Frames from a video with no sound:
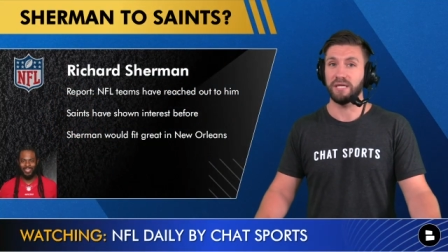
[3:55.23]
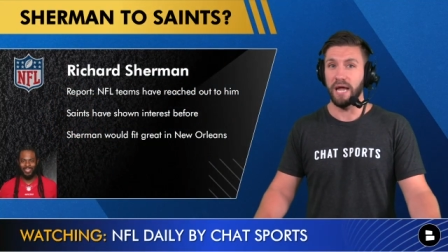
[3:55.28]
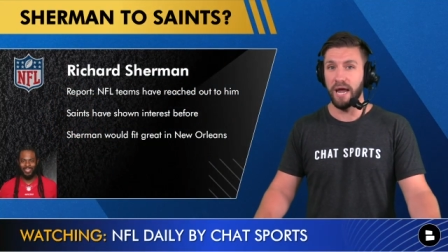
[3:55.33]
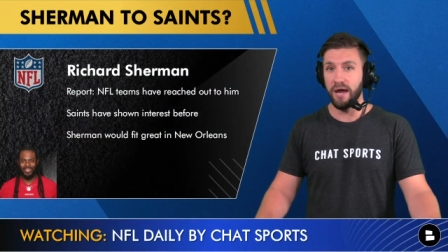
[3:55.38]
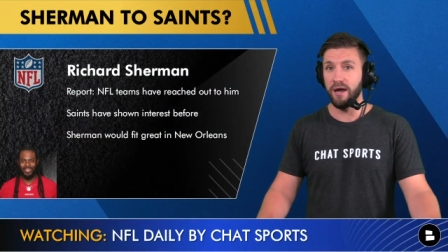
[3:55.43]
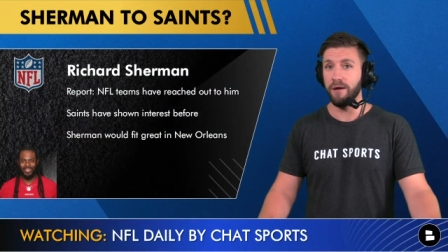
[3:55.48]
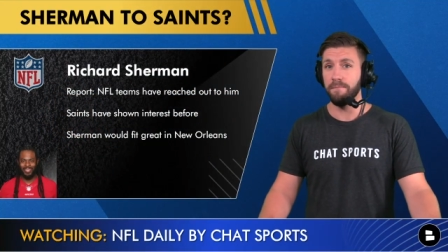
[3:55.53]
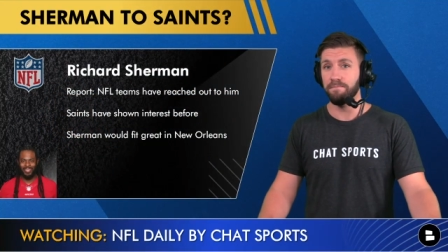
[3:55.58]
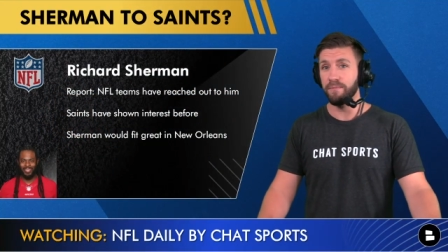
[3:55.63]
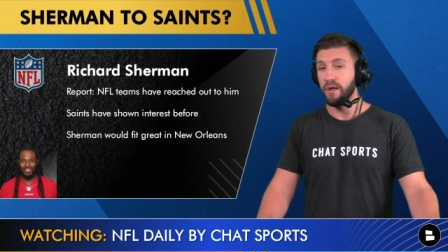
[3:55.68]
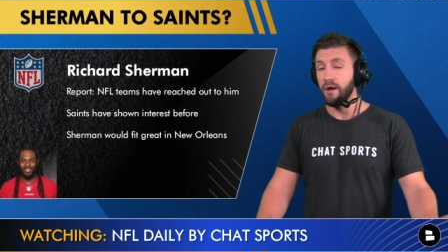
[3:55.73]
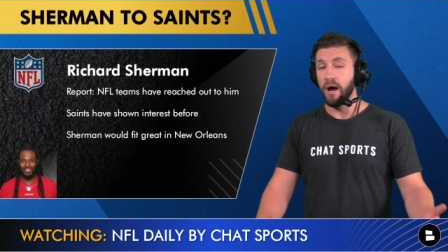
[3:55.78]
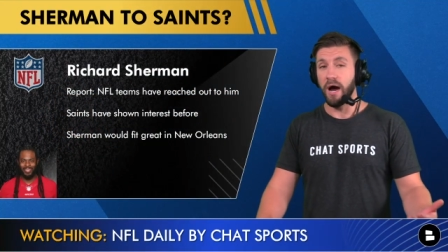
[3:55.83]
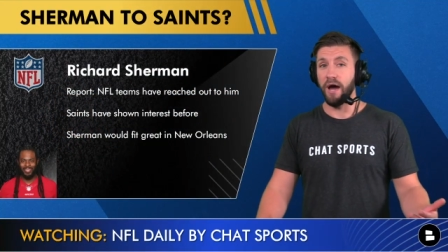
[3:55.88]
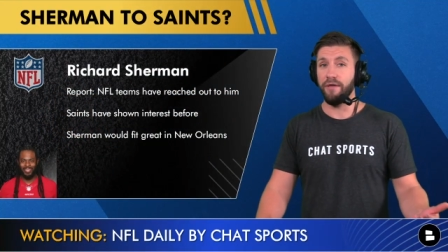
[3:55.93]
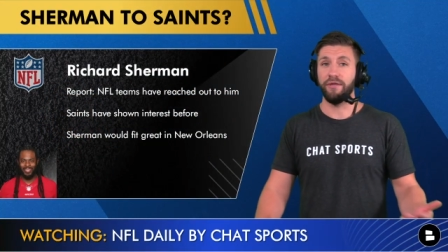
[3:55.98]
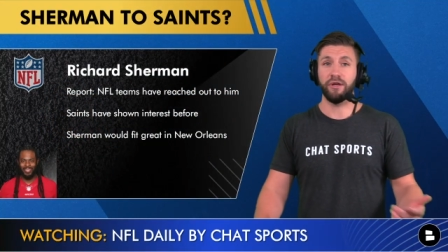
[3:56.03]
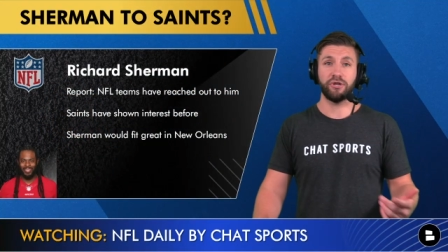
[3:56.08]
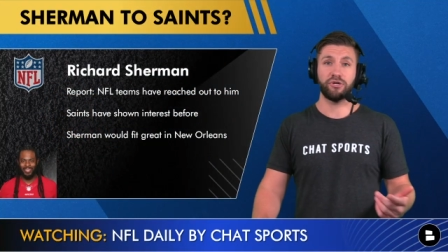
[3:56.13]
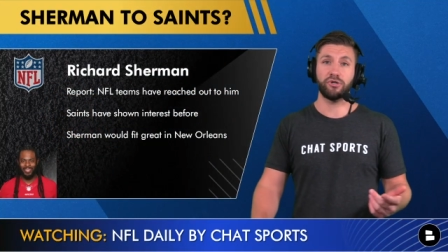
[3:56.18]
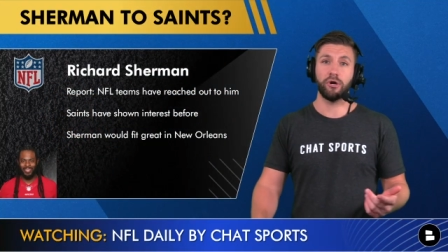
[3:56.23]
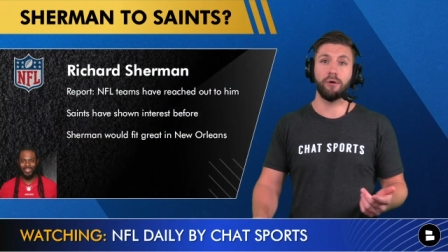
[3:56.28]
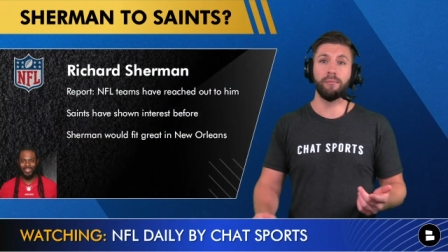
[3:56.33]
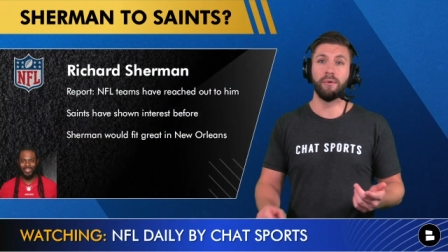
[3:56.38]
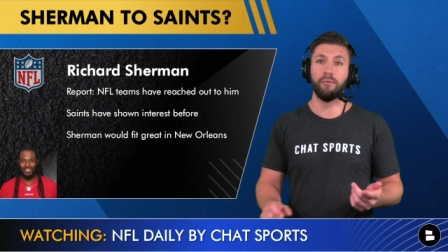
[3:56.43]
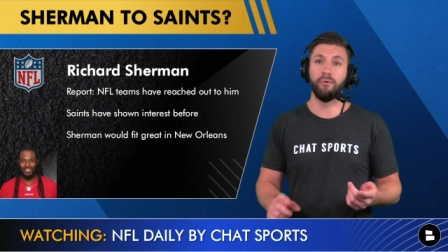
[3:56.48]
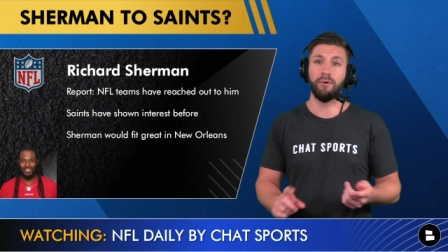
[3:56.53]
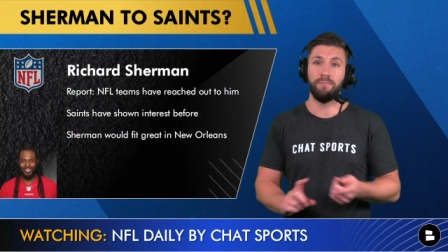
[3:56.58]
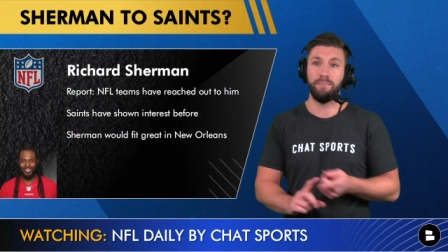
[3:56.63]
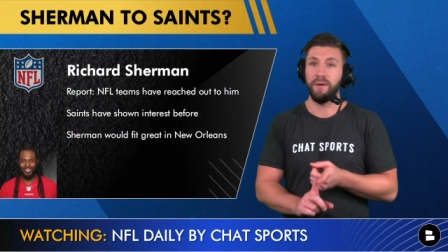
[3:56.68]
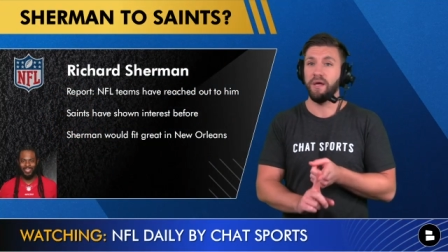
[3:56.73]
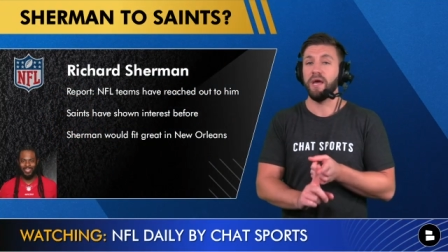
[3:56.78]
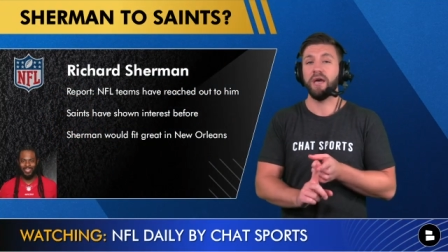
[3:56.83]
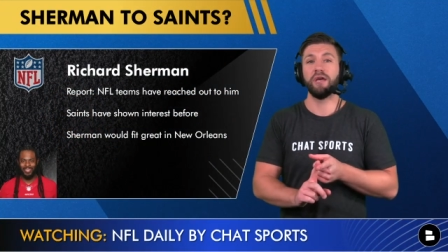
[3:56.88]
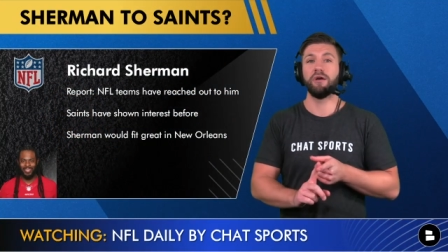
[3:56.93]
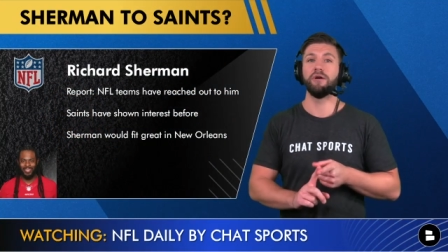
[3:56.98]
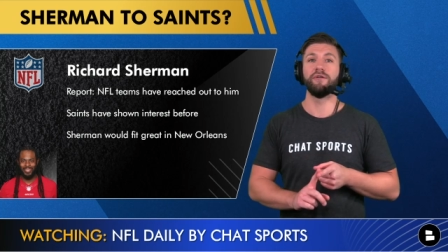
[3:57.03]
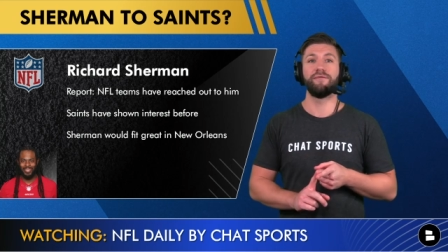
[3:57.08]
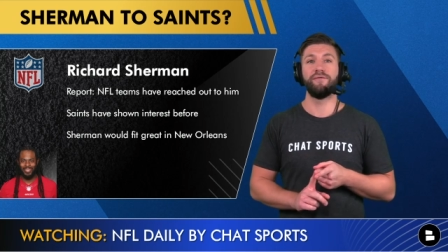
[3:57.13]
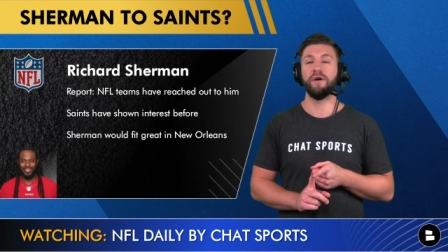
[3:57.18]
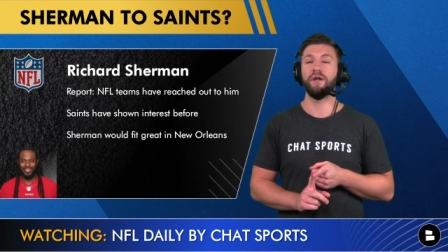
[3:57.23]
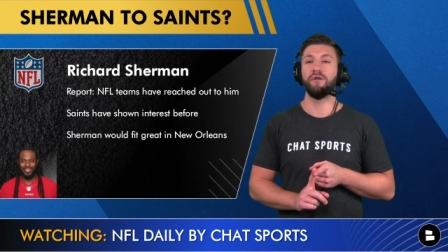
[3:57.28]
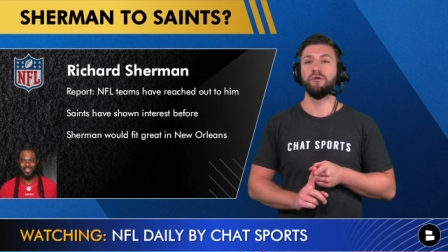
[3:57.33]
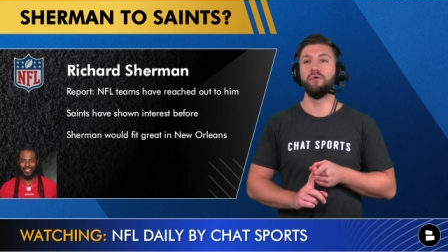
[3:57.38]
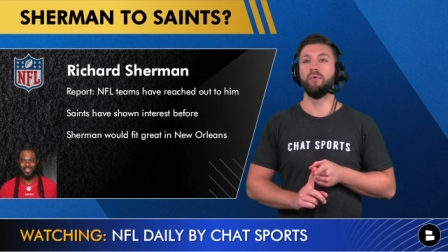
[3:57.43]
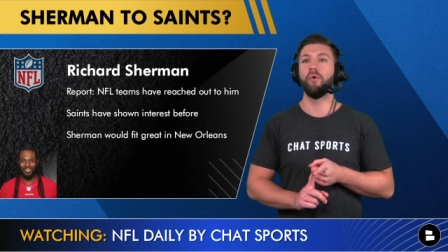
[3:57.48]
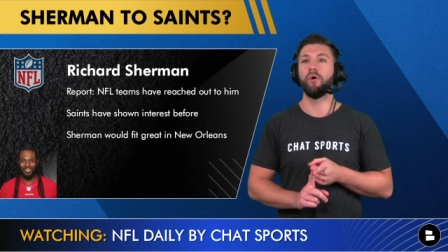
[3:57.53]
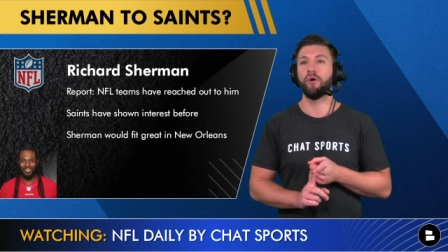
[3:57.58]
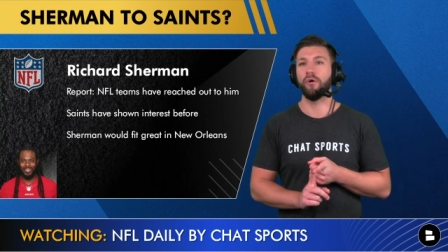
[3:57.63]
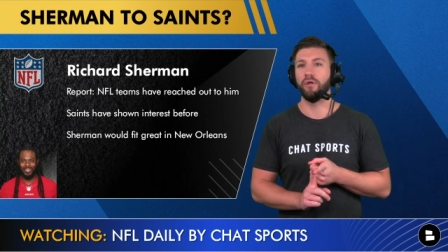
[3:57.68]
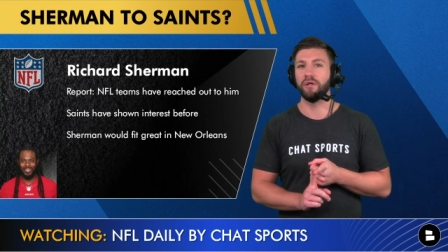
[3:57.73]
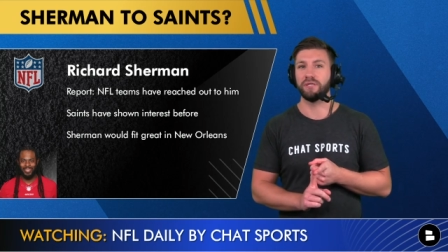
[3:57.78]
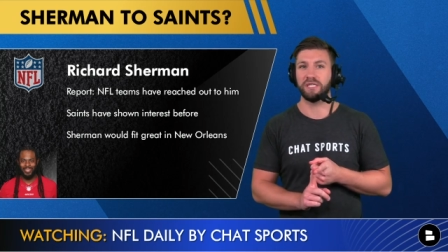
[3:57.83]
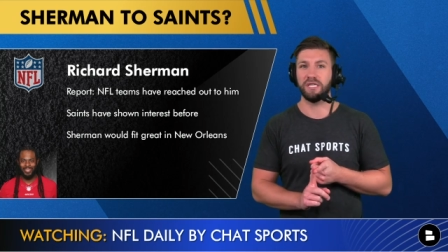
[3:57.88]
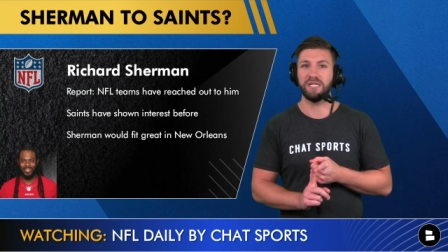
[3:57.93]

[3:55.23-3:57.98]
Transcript: And I think Sherman would be a good fit in New Orleans.